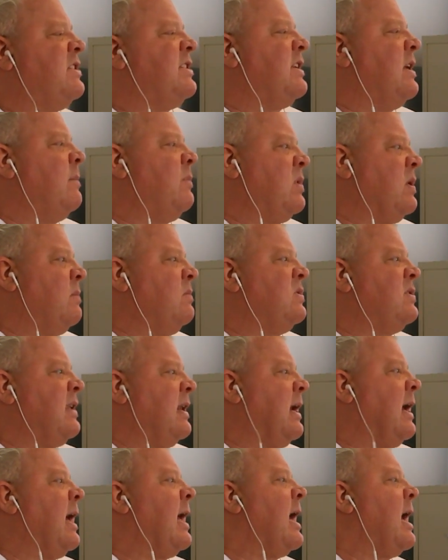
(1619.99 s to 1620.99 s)
symptoms
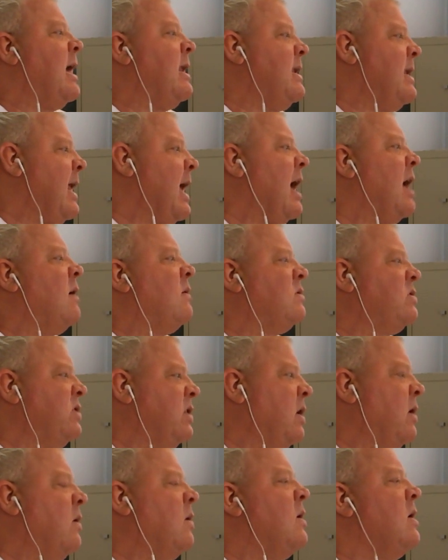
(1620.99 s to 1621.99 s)
that I had now,
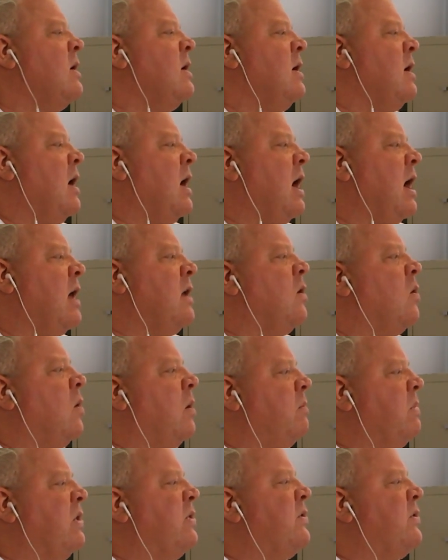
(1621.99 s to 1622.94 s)
so I don't want to